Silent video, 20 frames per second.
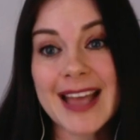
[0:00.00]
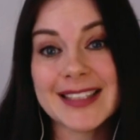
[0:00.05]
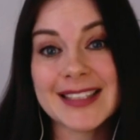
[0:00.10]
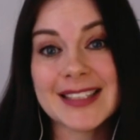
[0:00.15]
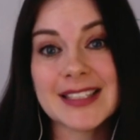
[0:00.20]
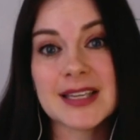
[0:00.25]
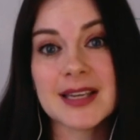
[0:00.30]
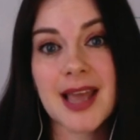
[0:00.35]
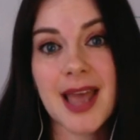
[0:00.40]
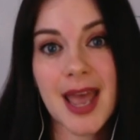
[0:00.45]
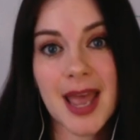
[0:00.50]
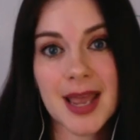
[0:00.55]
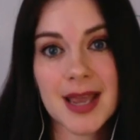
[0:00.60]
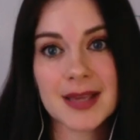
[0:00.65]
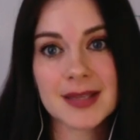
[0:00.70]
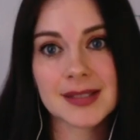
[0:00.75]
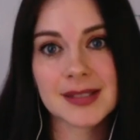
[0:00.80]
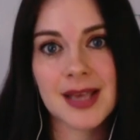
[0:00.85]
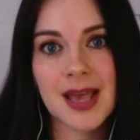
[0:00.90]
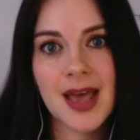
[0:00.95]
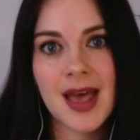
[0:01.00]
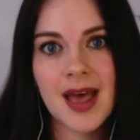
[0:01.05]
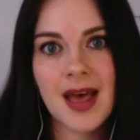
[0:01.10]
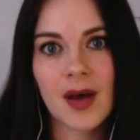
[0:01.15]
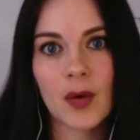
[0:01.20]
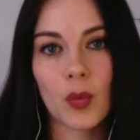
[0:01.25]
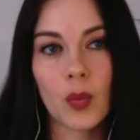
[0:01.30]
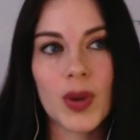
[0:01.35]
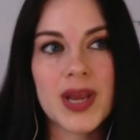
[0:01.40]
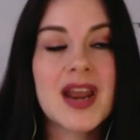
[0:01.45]
NDAs,
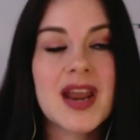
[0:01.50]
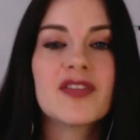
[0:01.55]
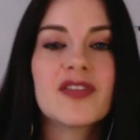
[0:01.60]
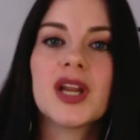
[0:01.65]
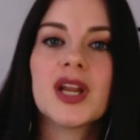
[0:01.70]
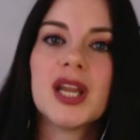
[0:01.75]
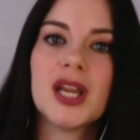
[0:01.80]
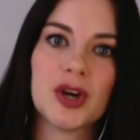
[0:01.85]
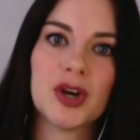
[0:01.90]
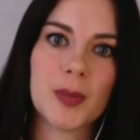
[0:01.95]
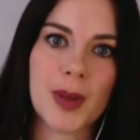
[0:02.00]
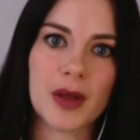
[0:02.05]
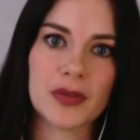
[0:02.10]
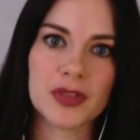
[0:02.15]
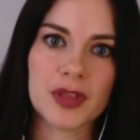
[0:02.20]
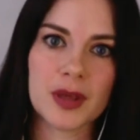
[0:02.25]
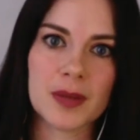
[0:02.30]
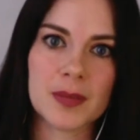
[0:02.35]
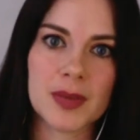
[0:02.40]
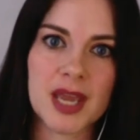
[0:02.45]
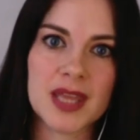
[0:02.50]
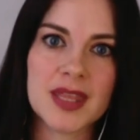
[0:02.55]
we never hear about them.